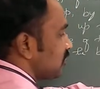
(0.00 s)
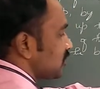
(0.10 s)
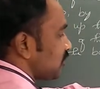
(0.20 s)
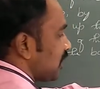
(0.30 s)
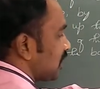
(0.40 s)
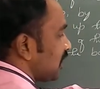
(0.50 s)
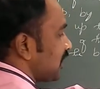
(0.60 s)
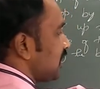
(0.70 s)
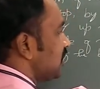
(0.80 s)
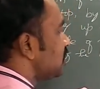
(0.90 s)

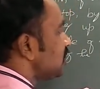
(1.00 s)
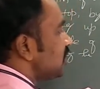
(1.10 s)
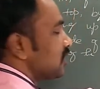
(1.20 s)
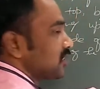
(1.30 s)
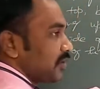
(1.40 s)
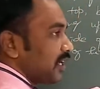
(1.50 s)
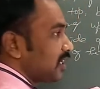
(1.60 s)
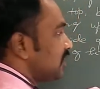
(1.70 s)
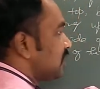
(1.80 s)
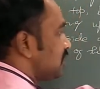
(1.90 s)
square, again a
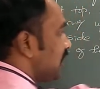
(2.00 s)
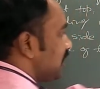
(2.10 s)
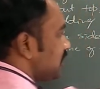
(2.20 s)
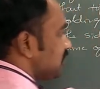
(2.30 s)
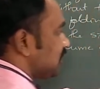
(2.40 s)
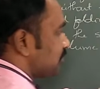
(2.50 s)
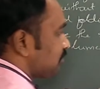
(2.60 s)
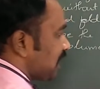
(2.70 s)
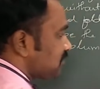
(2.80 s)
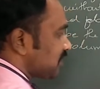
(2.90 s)
square. Then the
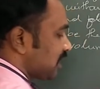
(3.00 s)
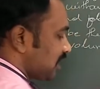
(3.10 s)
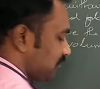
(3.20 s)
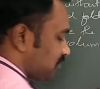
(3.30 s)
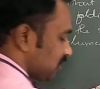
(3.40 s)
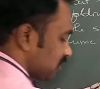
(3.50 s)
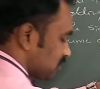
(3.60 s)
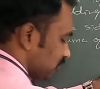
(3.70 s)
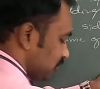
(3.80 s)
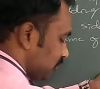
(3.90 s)
flaps are
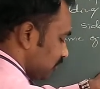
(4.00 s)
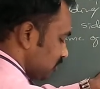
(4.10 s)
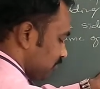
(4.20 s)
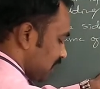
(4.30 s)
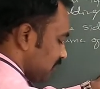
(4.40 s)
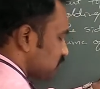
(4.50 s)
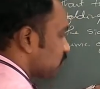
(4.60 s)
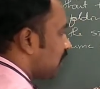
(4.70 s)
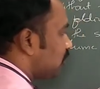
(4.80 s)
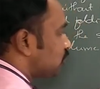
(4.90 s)
left. So those
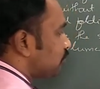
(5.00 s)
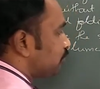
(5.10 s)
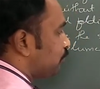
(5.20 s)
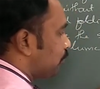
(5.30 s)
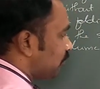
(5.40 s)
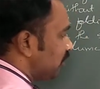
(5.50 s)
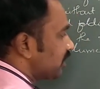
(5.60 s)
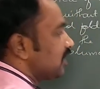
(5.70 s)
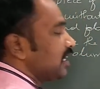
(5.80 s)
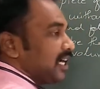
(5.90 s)
flaps we have to
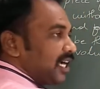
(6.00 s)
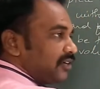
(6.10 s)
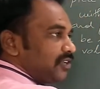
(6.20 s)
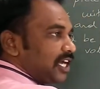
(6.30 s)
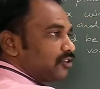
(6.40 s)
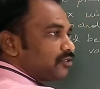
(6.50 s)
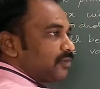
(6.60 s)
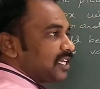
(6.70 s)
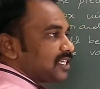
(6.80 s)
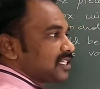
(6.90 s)
fold and we have to
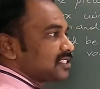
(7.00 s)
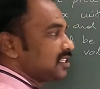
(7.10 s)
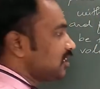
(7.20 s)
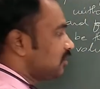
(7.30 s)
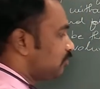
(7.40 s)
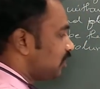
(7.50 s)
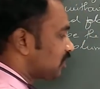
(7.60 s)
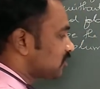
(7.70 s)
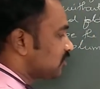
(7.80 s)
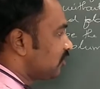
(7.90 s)
make it as a
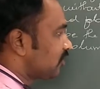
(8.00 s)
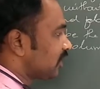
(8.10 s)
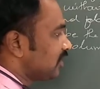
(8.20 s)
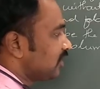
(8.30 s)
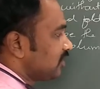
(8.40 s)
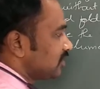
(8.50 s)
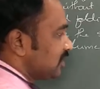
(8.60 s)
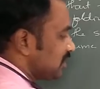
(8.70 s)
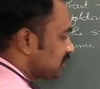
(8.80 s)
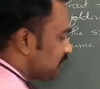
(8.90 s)
box. Okay,
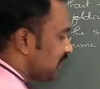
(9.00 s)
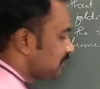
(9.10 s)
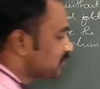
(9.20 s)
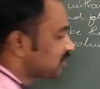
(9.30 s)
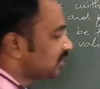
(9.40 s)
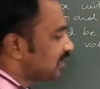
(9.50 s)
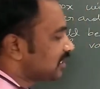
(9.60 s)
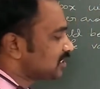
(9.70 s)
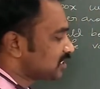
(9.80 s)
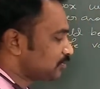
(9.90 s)
these flaps
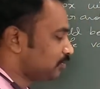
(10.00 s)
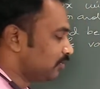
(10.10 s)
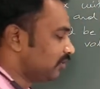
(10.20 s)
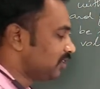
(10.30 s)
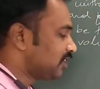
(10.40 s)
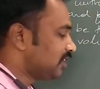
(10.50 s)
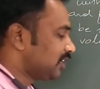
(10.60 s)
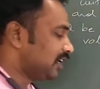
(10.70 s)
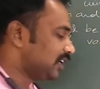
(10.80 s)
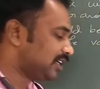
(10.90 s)
I just fold
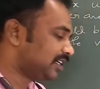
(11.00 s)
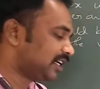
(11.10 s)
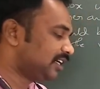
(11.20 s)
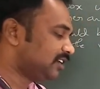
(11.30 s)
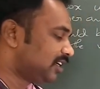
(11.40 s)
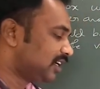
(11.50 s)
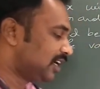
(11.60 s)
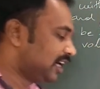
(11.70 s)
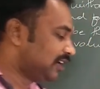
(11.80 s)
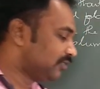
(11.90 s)

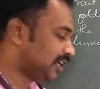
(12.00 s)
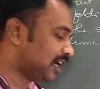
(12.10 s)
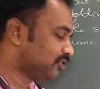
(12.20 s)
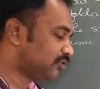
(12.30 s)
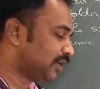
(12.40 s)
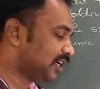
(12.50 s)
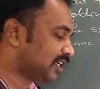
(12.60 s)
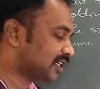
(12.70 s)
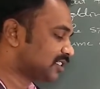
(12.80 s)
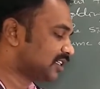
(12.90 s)
that and we have to make
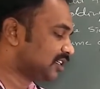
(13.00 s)
it as